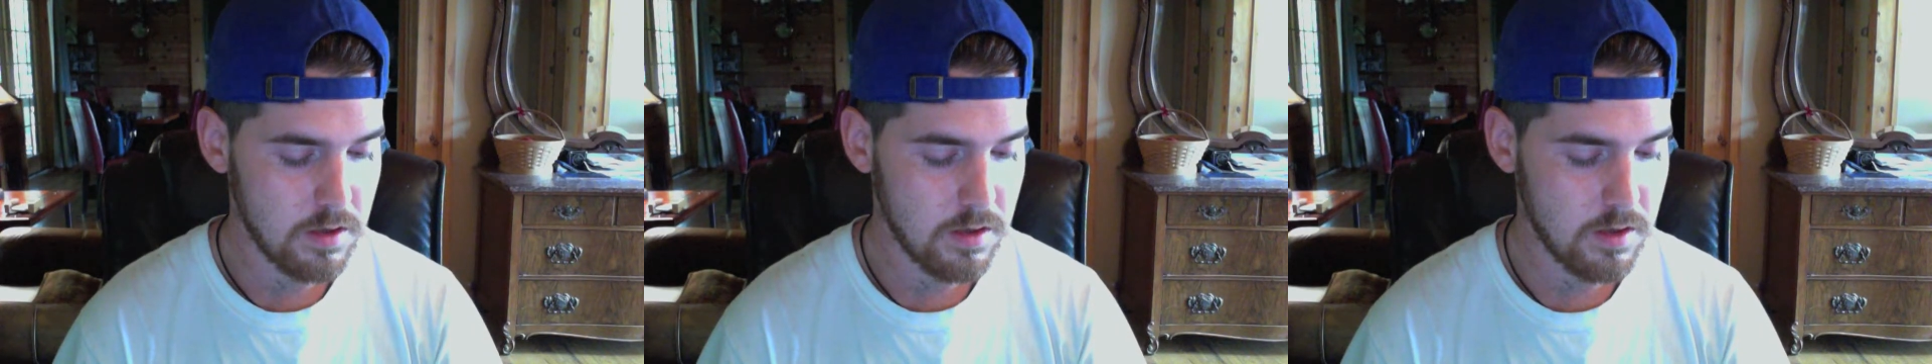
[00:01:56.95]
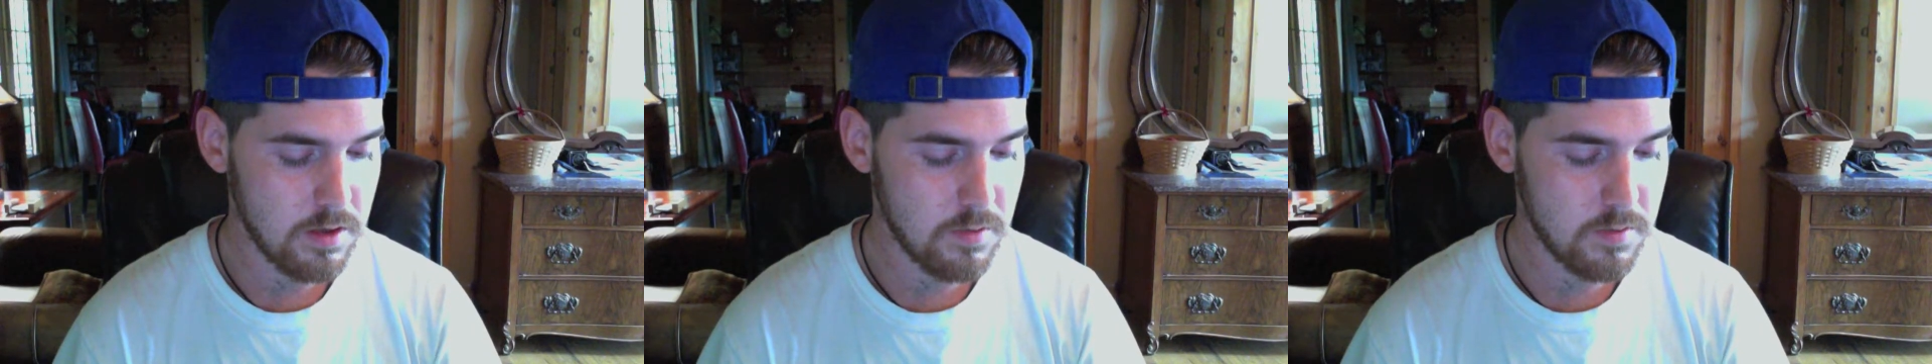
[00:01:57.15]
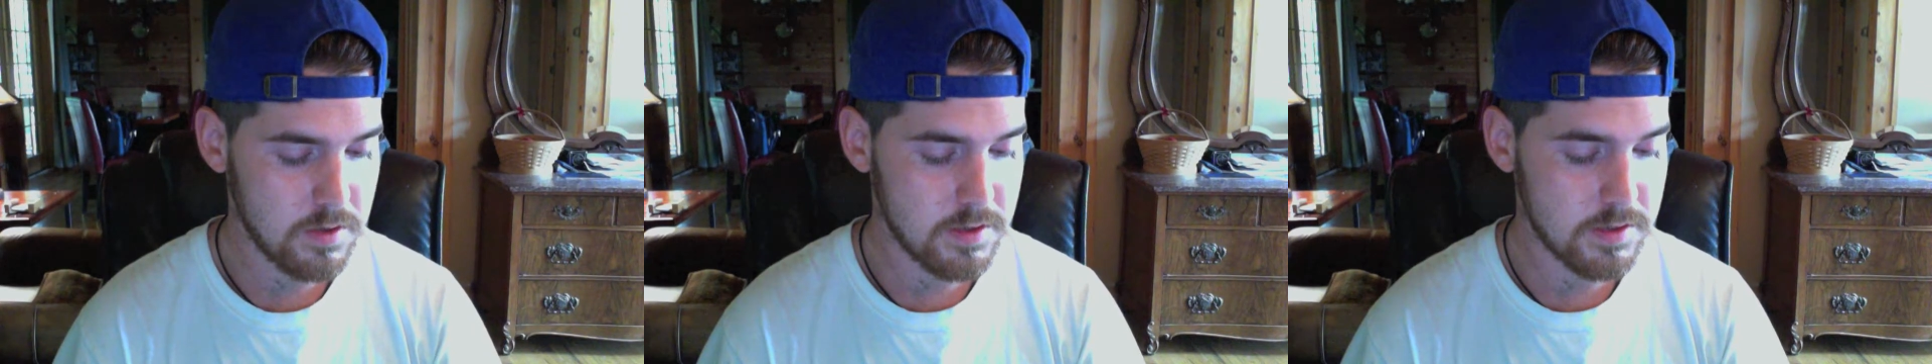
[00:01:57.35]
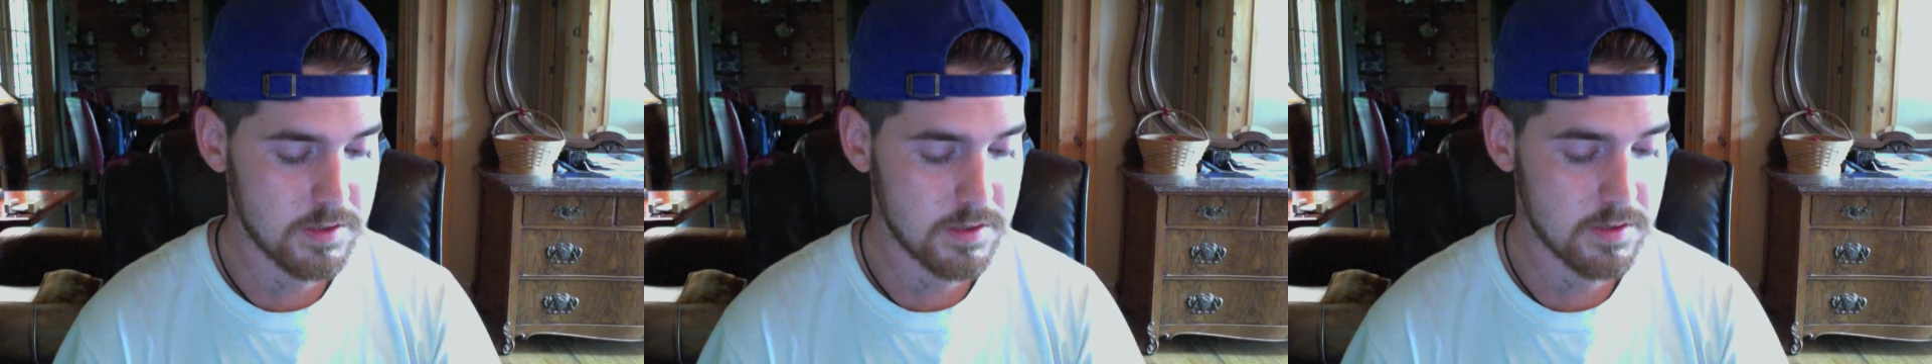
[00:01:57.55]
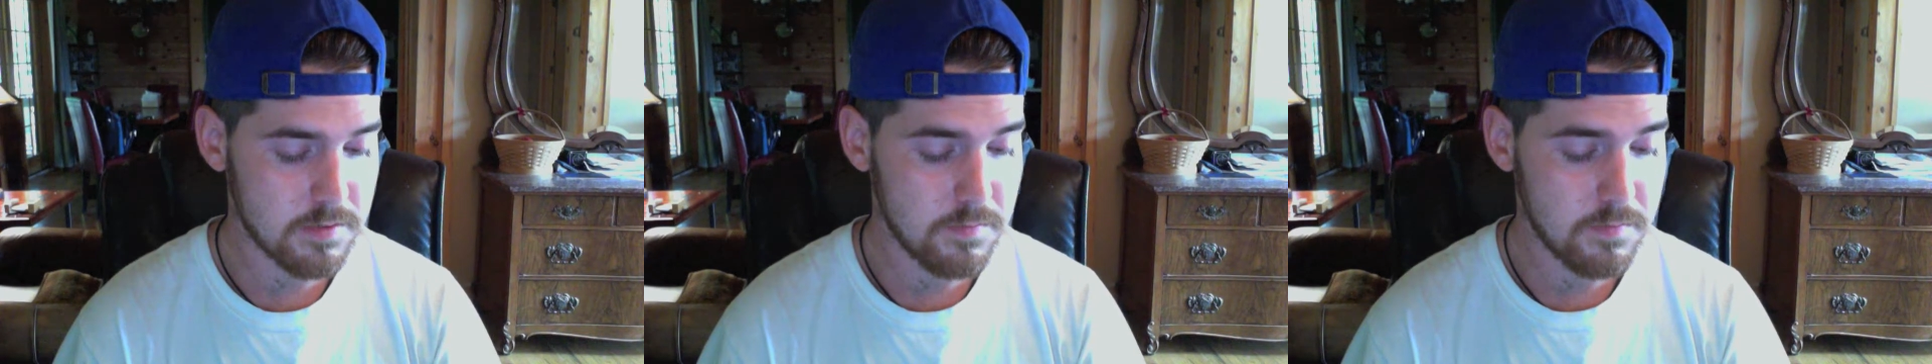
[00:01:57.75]
It
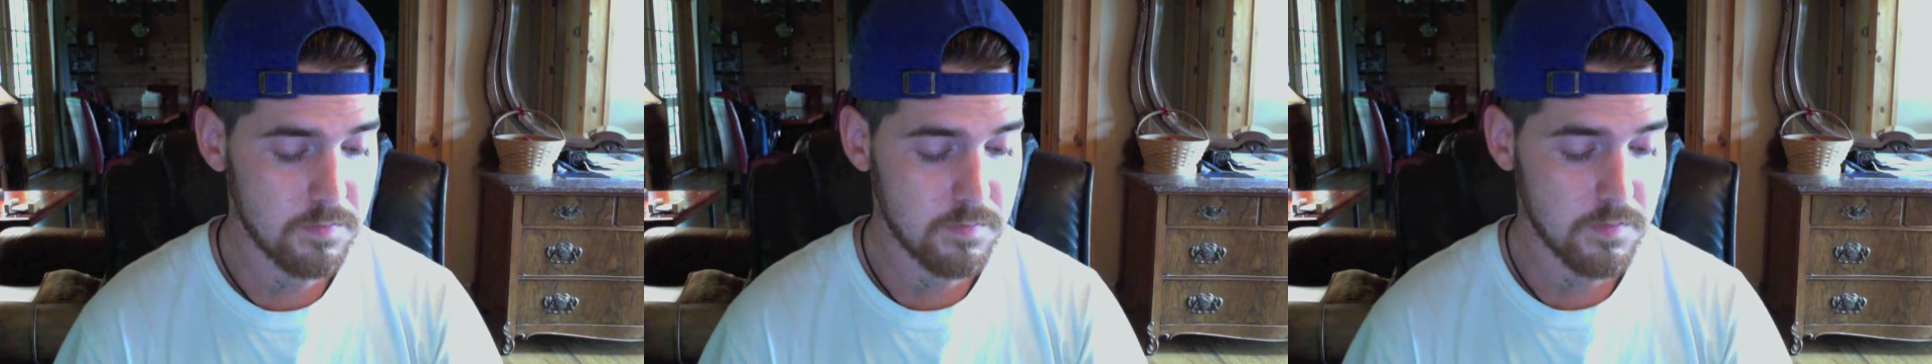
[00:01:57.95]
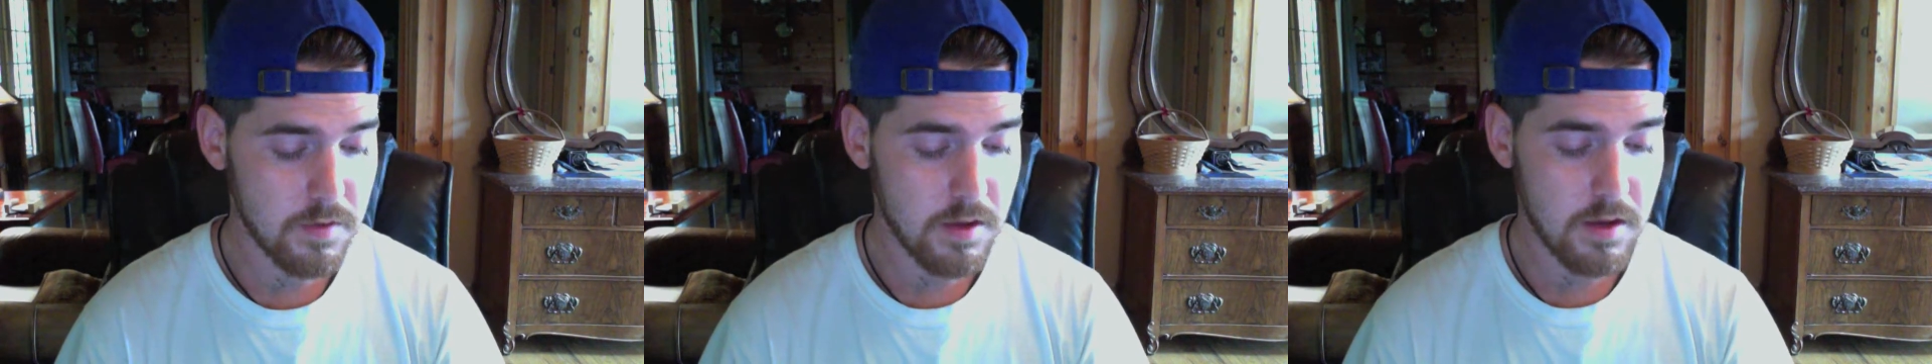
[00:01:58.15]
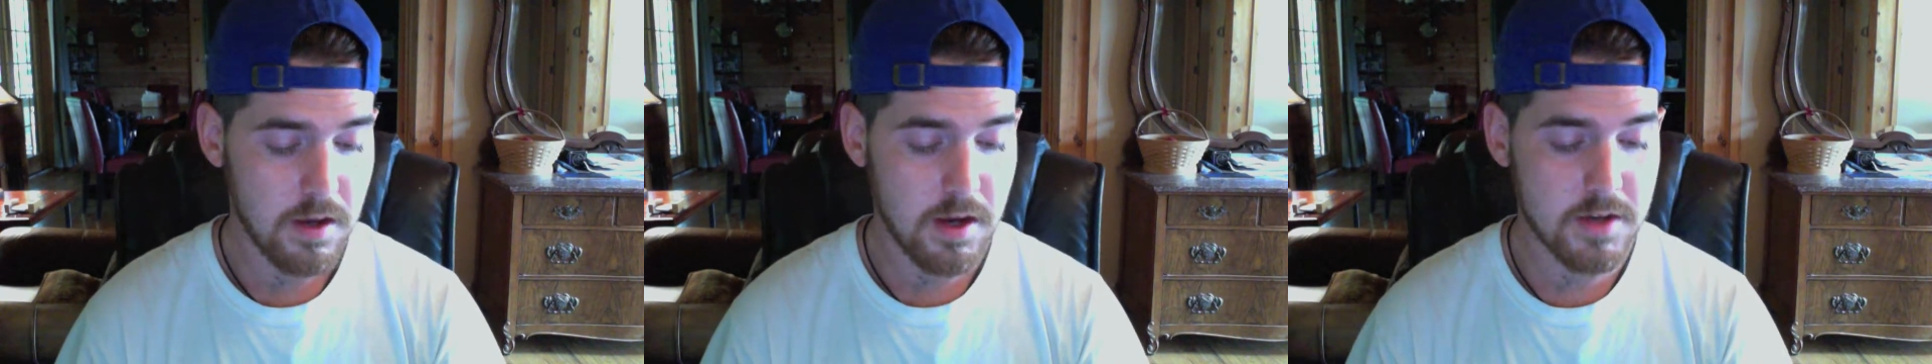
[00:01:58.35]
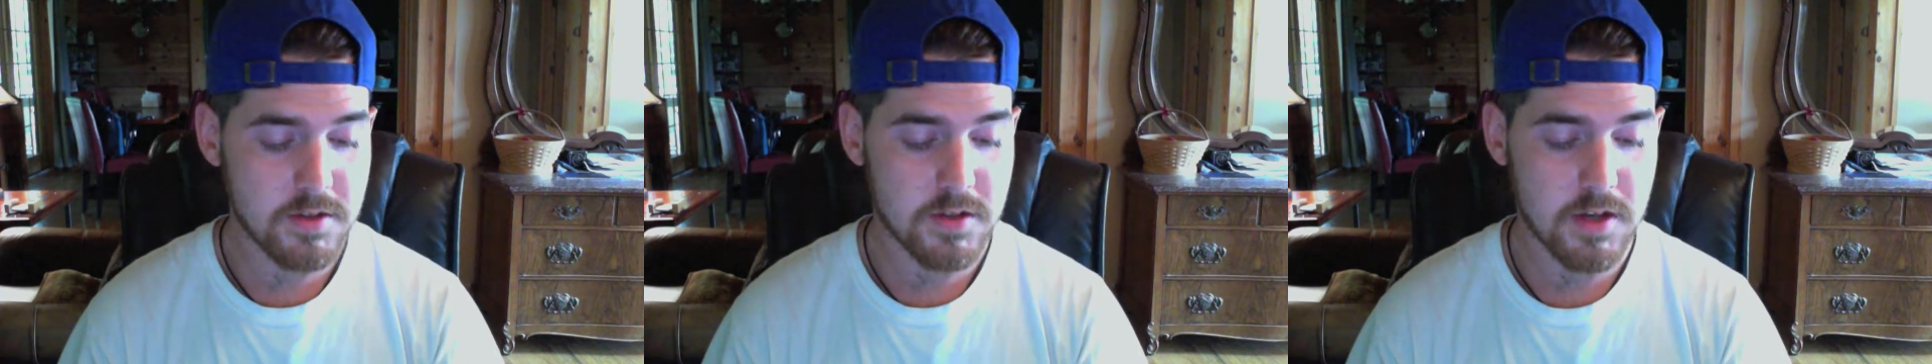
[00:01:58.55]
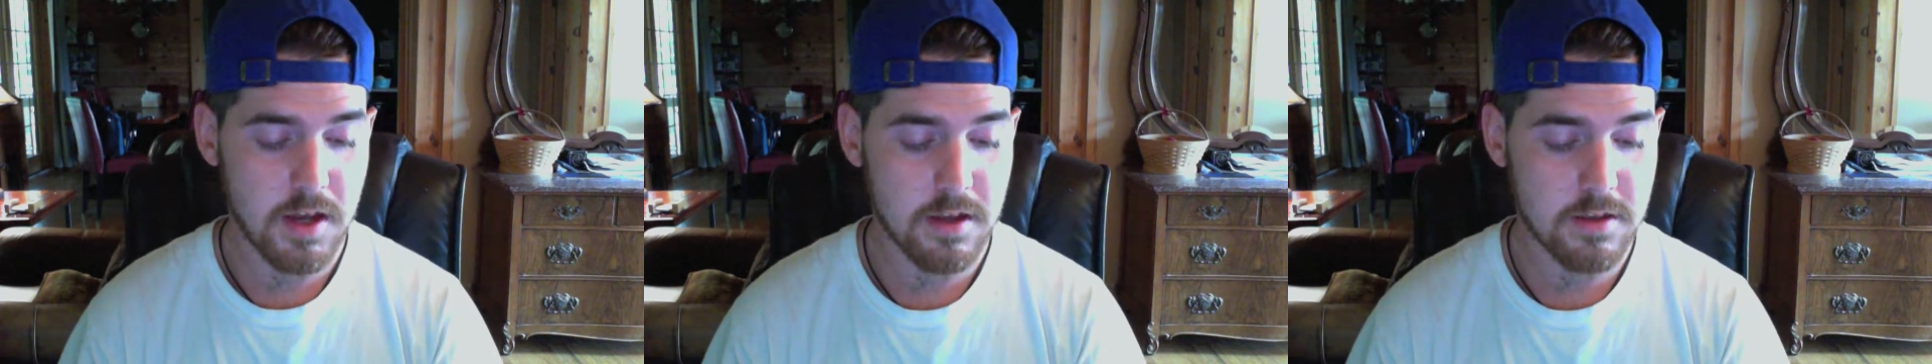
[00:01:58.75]
was
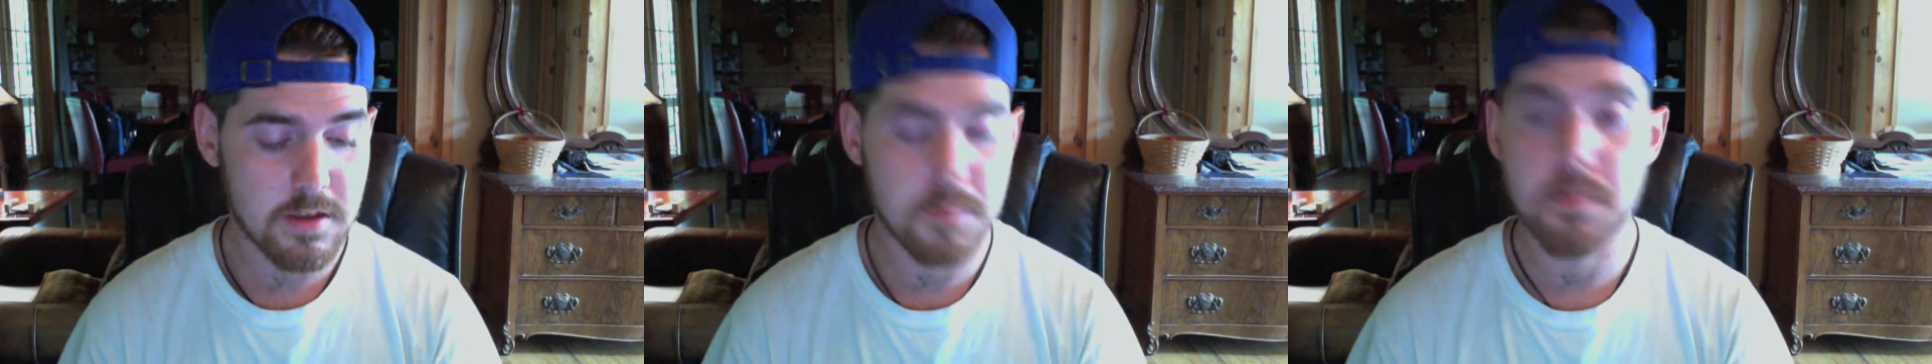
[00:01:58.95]
hashtag